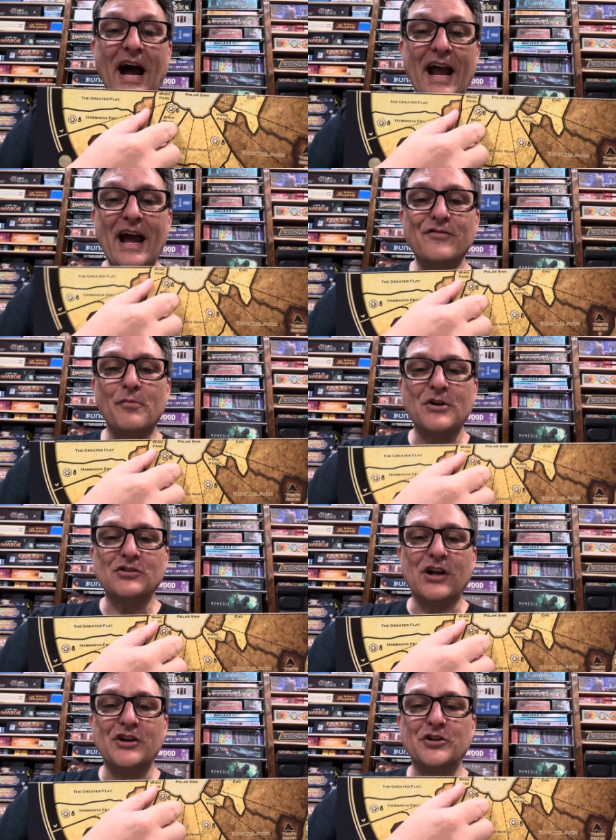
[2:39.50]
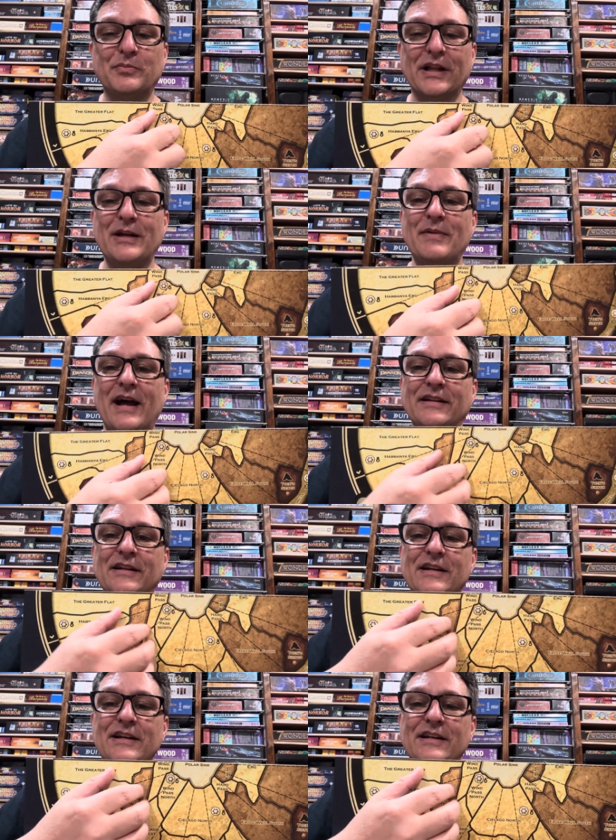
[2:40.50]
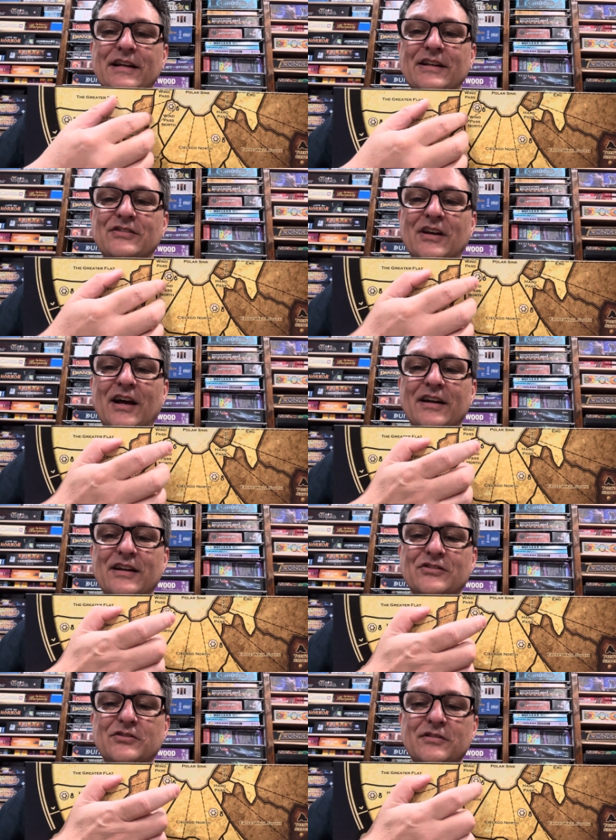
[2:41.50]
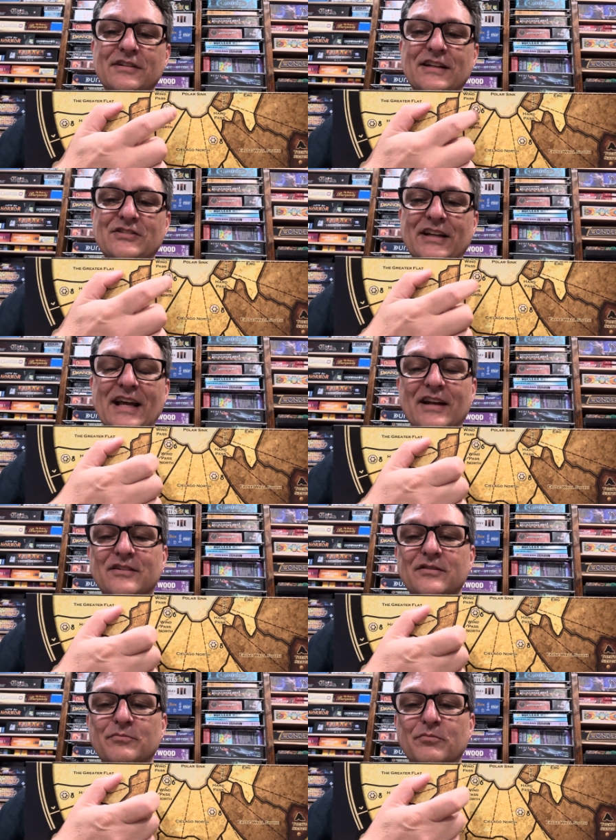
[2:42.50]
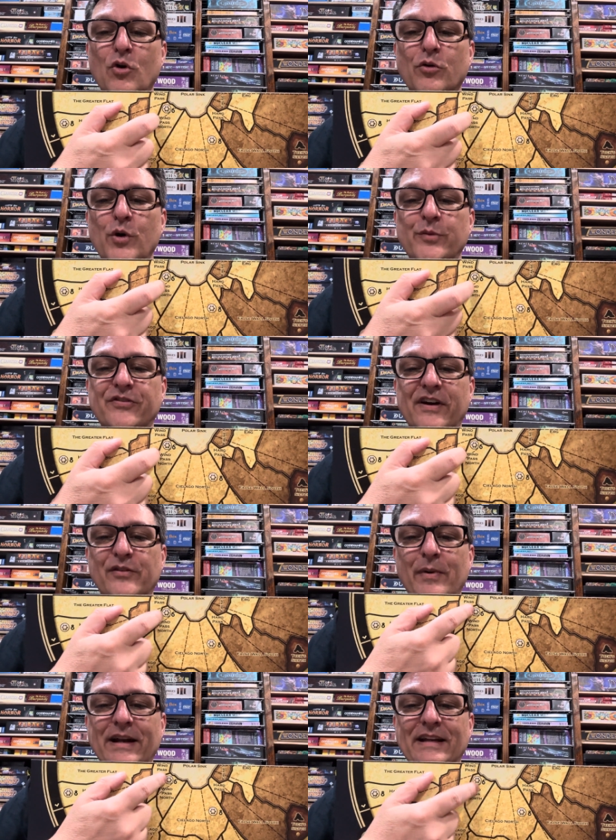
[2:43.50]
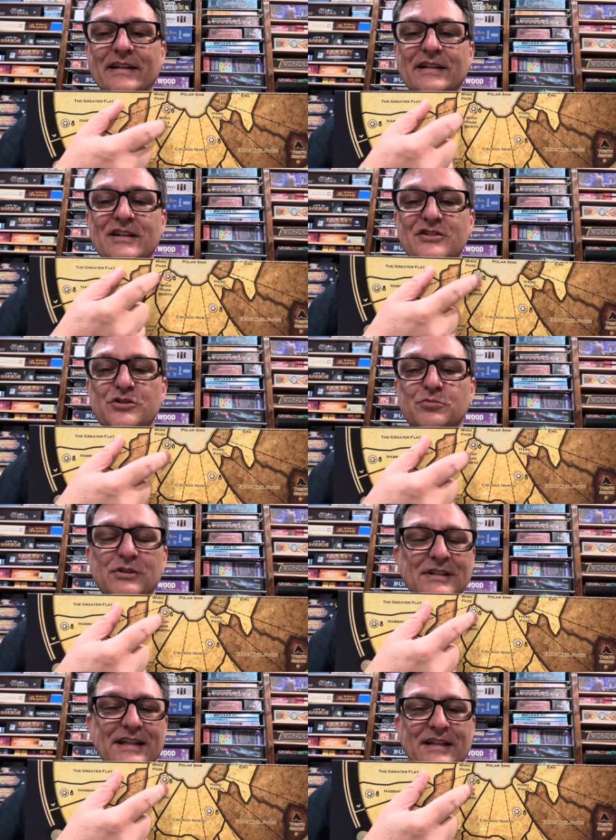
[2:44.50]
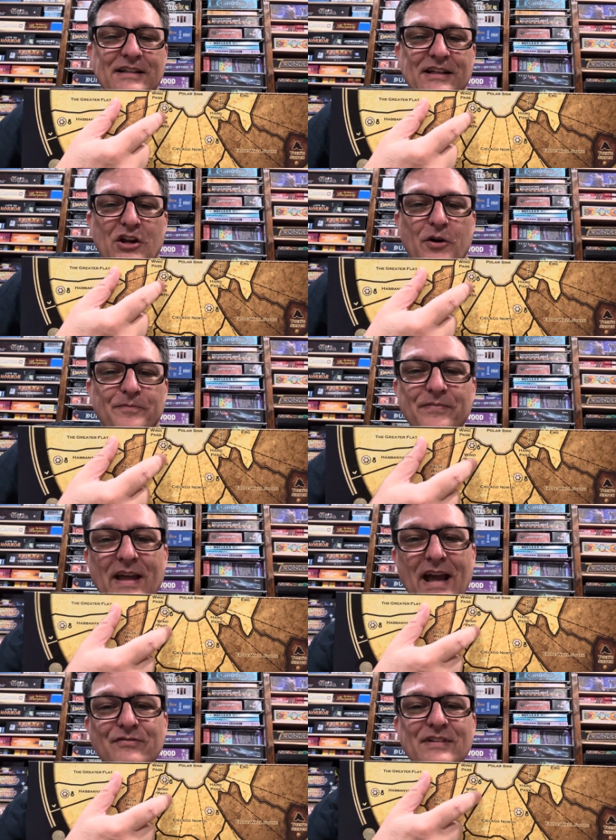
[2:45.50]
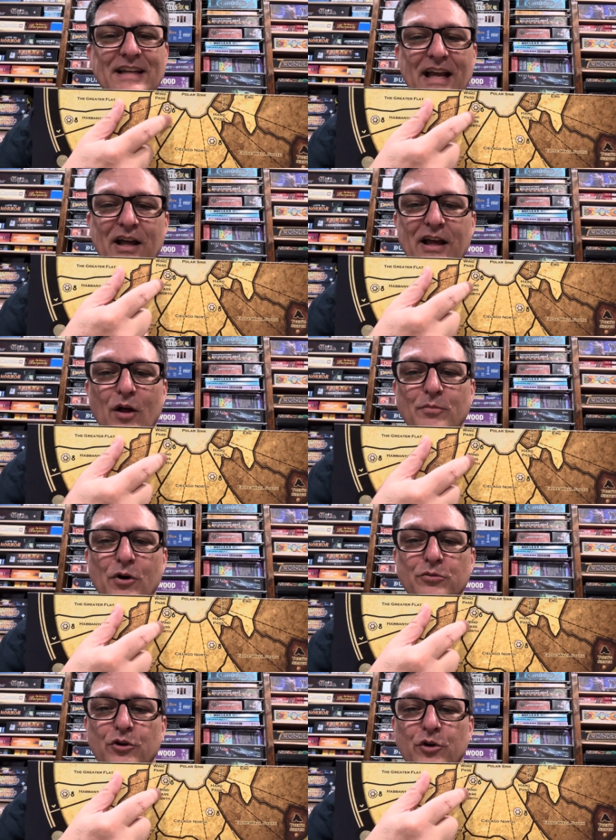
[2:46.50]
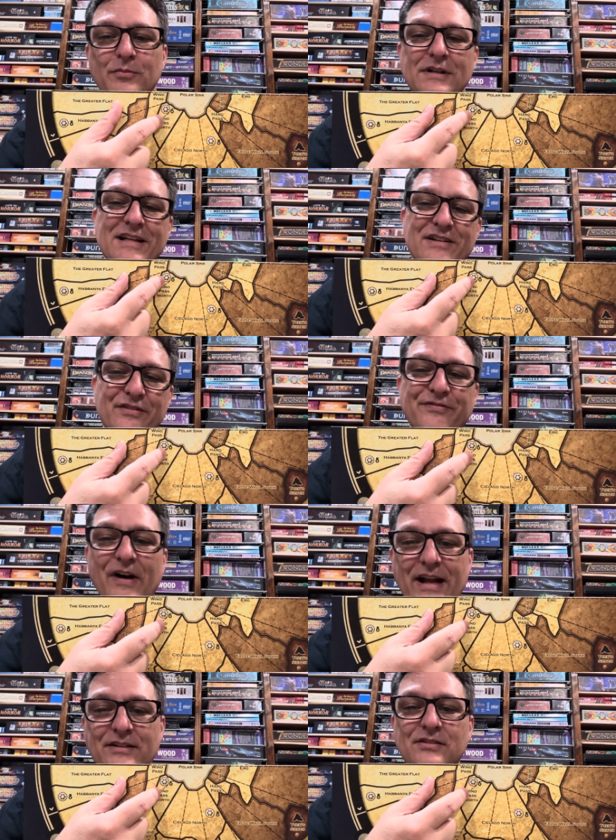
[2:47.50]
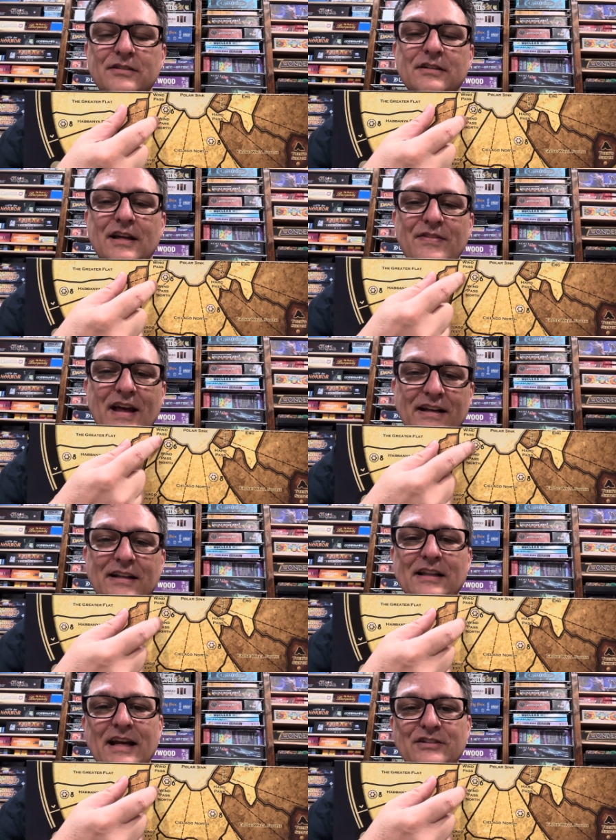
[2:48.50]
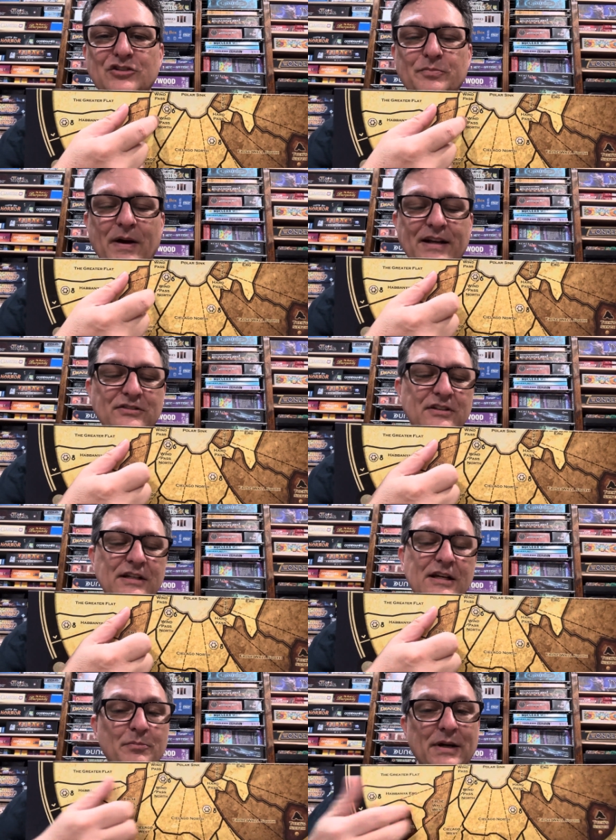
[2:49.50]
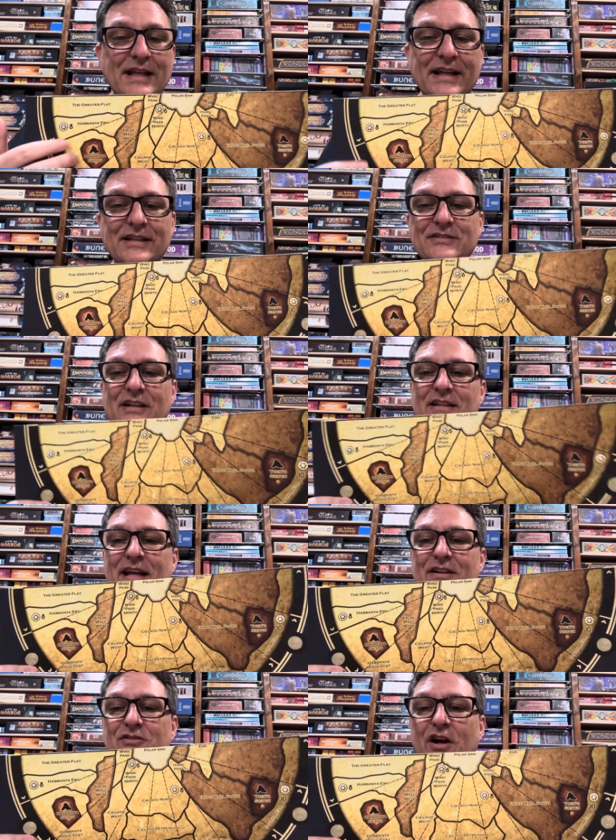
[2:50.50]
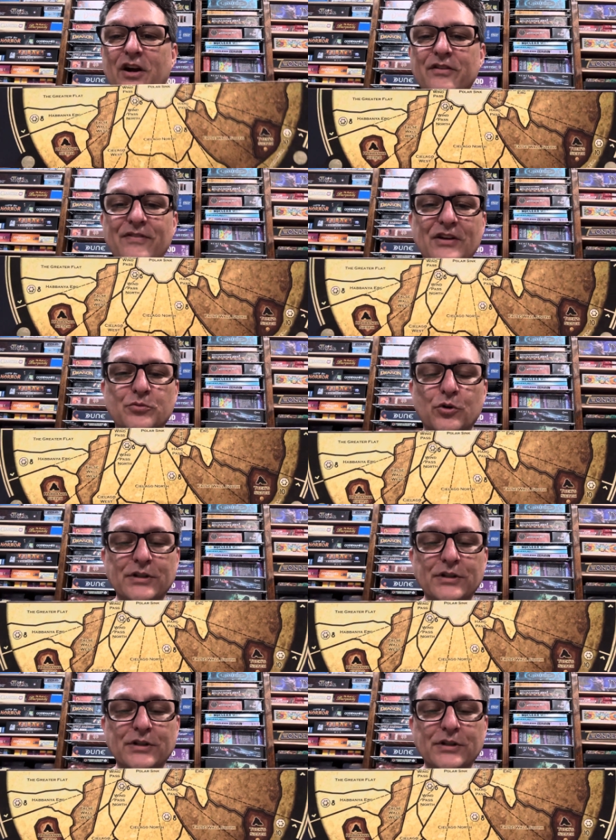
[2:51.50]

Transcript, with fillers: I have a much larger play mat is, uh, is, is to get more room for everybody to really, you know, have the uh, elbow room to fight and then collect the spice. But that is a, that is a hard and fast rule.